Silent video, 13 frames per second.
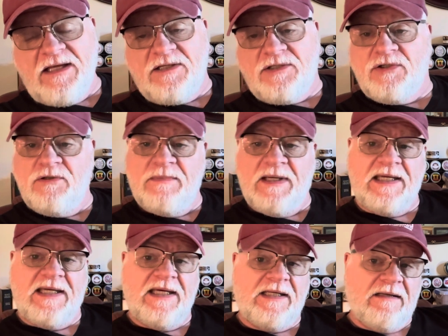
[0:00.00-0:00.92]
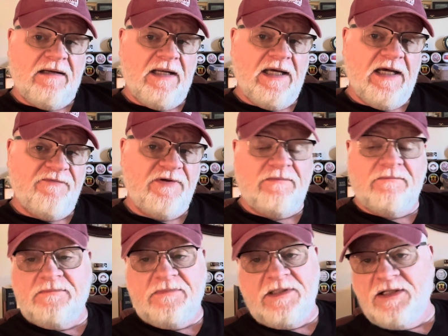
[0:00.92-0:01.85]
You may get it and love
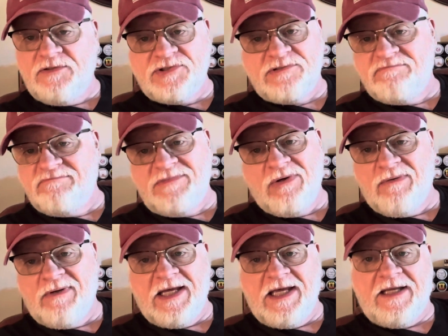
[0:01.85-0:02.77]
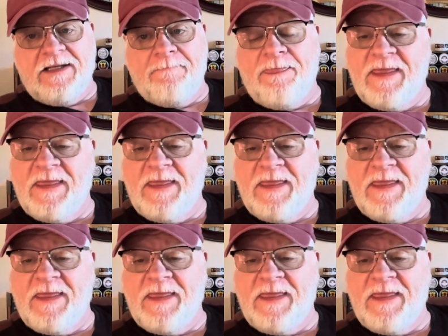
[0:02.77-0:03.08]
it, and others don't like it.